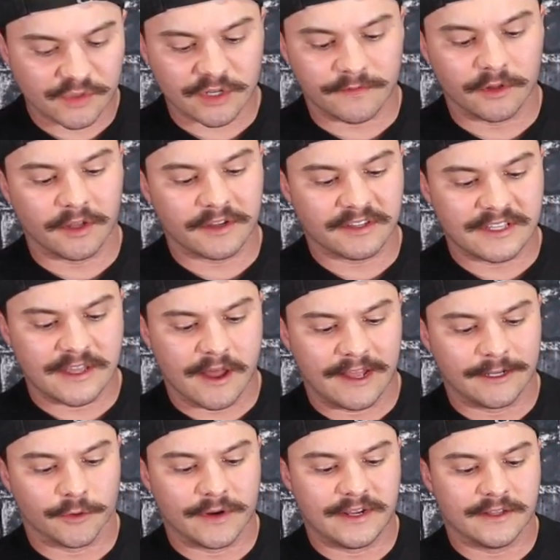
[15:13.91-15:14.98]
So if you look at the
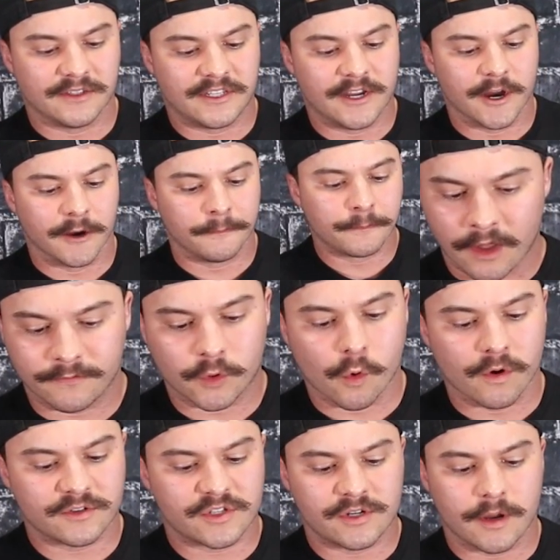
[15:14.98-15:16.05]
ingredients here, of
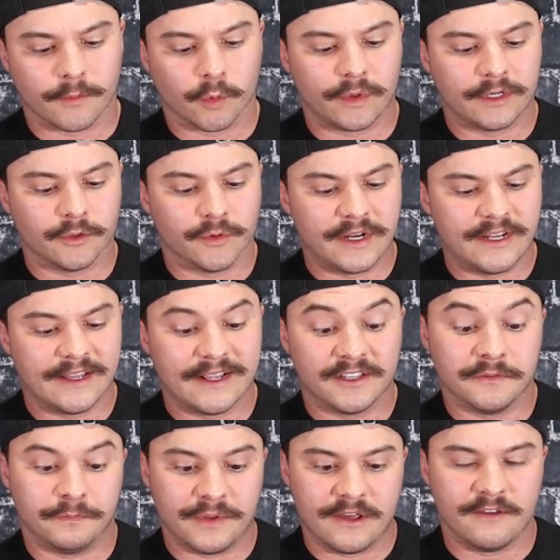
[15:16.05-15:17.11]
course the number one ingredient
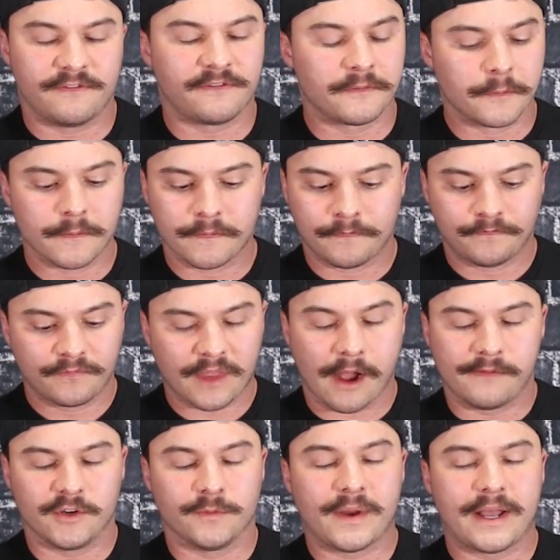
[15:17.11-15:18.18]
is beef.
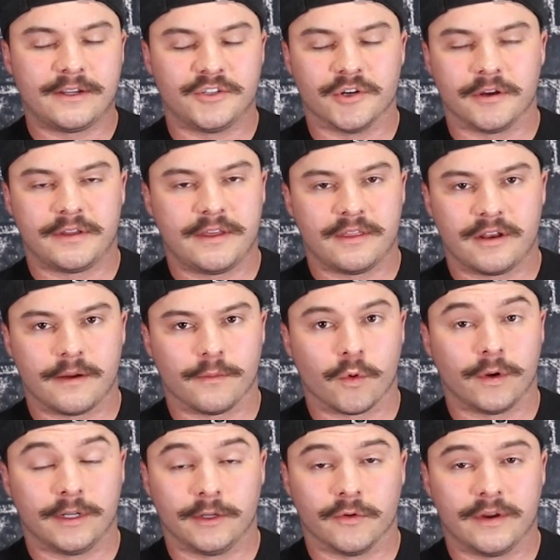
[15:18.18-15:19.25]
If you're buying jerky and the number
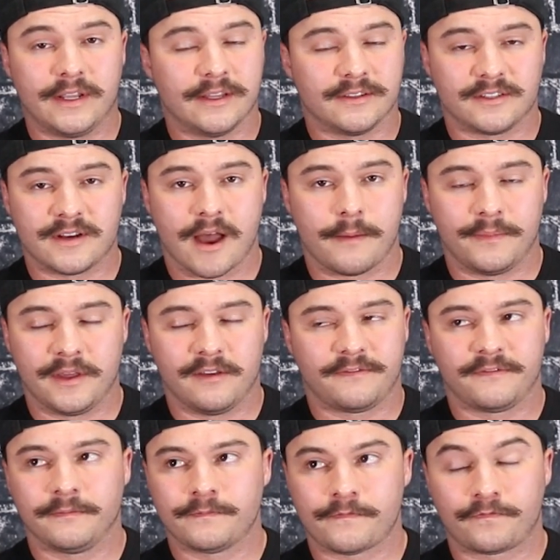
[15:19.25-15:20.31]
one ingredient's not
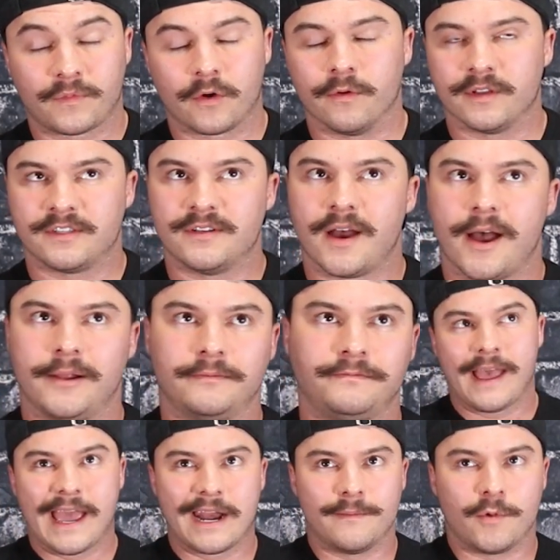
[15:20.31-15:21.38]
beef, or it's not
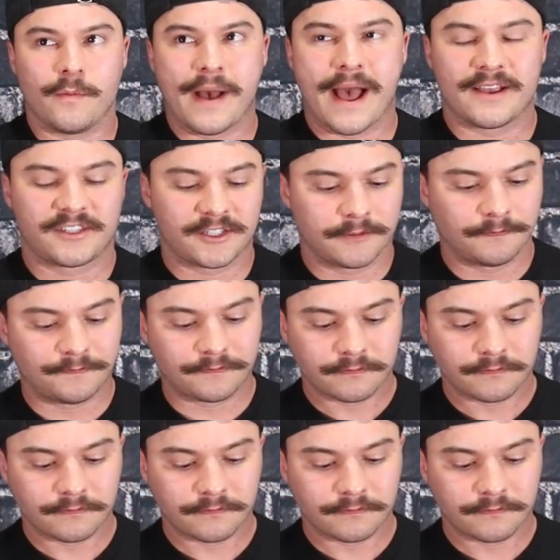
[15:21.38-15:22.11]
animal mass,